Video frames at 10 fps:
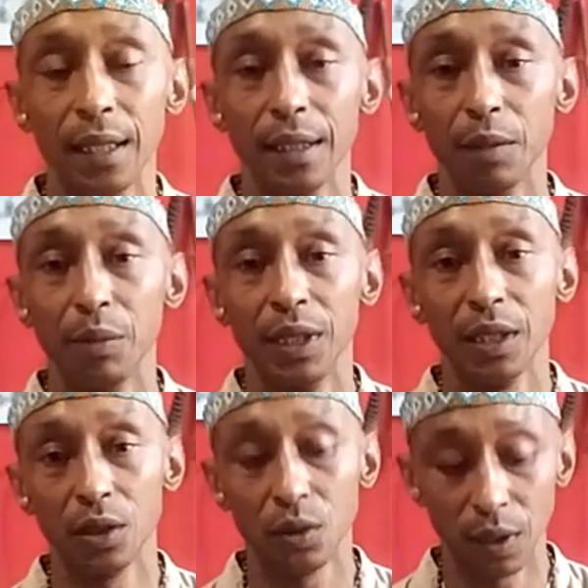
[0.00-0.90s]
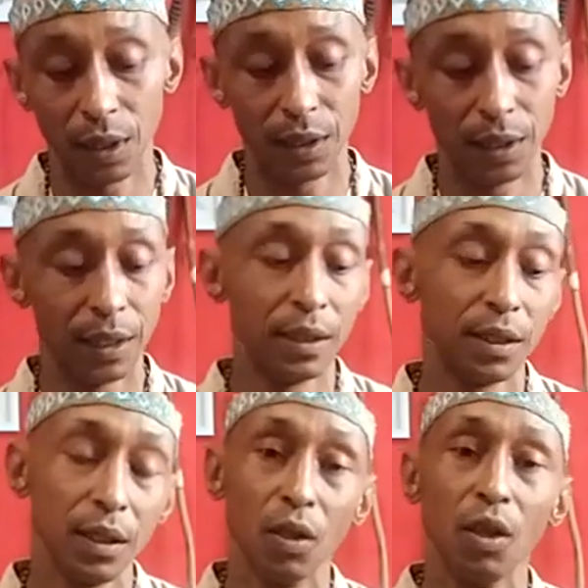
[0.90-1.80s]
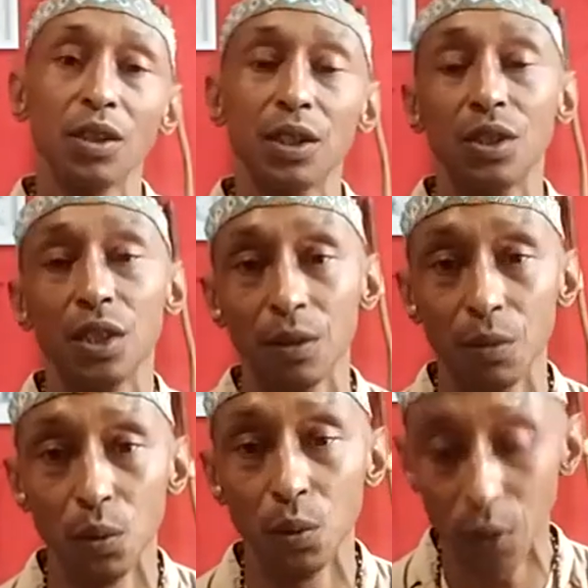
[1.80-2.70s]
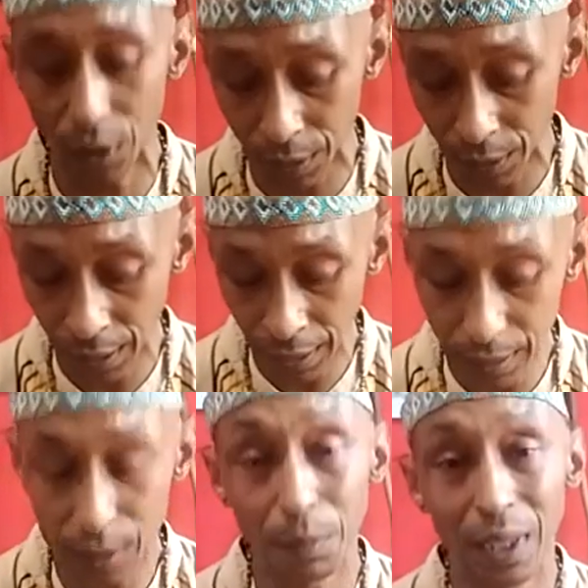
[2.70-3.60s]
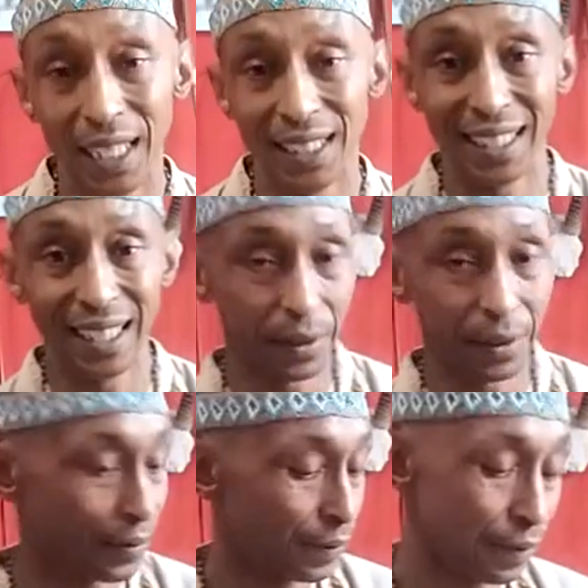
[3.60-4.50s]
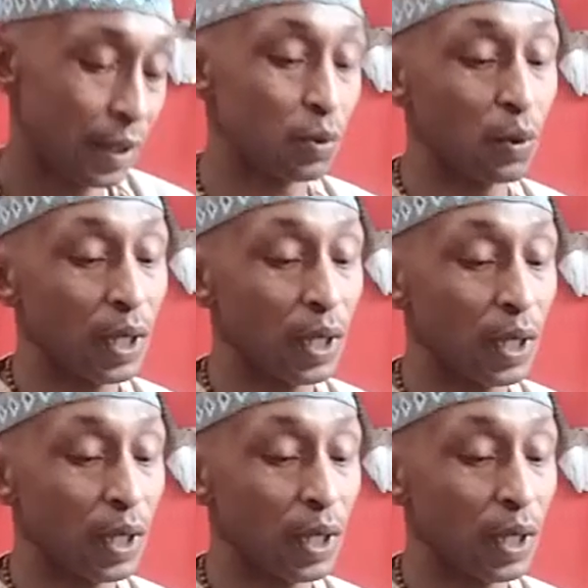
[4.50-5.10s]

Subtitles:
that brings us together, and it's an ostrich egg with water, symbolizing life, as well as